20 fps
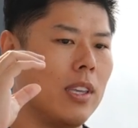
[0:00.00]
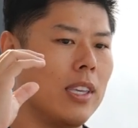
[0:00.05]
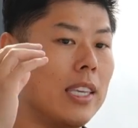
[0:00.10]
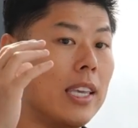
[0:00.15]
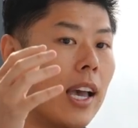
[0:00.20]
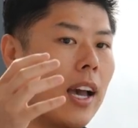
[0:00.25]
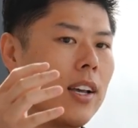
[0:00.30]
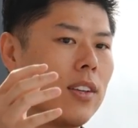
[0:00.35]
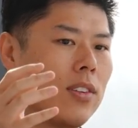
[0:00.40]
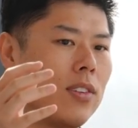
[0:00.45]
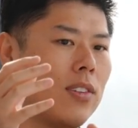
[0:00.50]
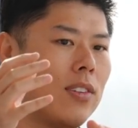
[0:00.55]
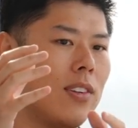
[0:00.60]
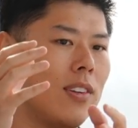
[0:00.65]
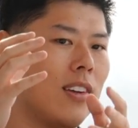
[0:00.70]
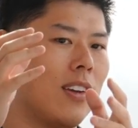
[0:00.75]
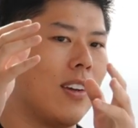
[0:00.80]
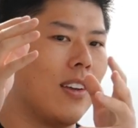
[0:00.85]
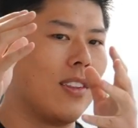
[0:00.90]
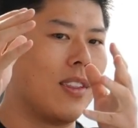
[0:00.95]
yes,
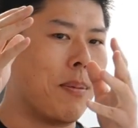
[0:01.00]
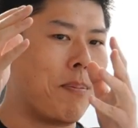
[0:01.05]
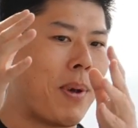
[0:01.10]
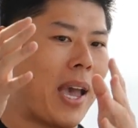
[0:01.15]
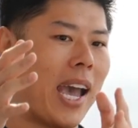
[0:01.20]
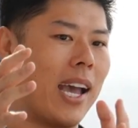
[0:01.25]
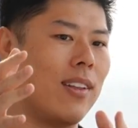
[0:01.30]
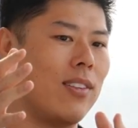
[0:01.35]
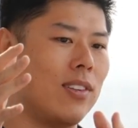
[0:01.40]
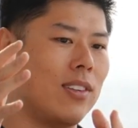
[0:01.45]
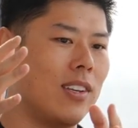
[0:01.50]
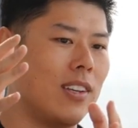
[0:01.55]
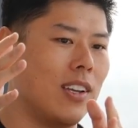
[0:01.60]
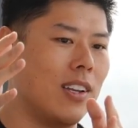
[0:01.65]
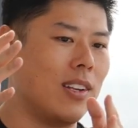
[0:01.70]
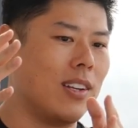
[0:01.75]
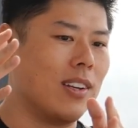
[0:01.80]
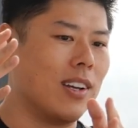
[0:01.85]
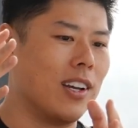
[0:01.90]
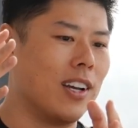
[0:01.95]
the
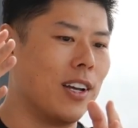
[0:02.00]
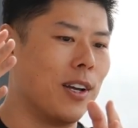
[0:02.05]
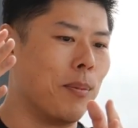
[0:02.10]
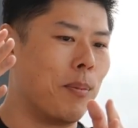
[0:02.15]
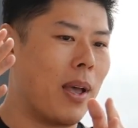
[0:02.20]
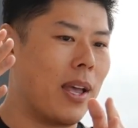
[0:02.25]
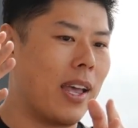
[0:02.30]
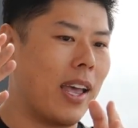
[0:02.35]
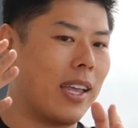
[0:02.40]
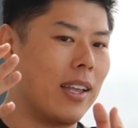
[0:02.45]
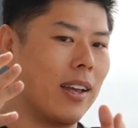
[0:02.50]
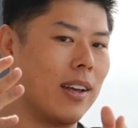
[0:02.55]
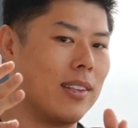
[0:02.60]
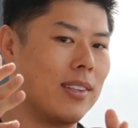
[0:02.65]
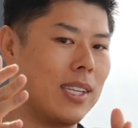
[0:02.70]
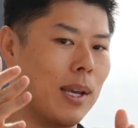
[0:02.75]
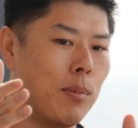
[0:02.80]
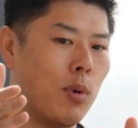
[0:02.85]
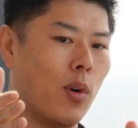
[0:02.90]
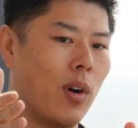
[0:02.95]
patented
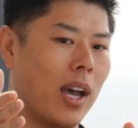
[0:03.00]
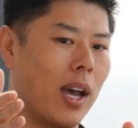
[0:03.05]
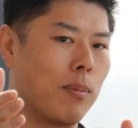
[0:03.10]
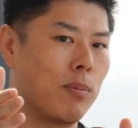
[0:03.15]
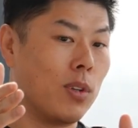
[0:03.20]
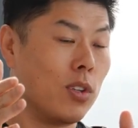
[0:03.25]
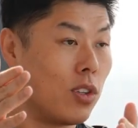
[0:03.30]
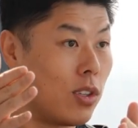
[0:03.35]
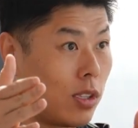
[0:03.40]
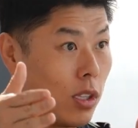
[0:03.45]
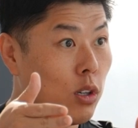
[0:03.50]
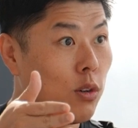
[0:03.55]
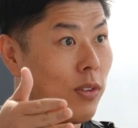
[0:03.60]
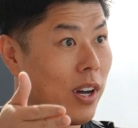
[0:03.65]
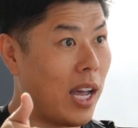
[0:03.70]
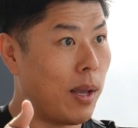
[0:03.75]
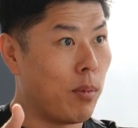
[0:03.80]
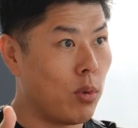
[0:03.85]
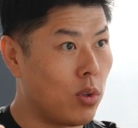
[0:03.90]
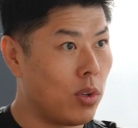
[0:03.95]
demo app is still
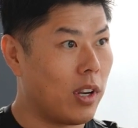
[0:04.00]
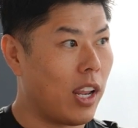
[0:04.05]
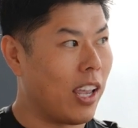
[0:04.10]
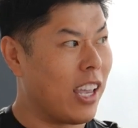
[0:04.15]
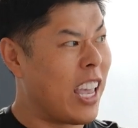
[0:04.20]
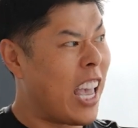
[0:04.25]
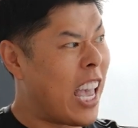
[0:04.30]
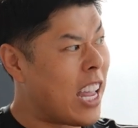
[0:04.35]
viable today.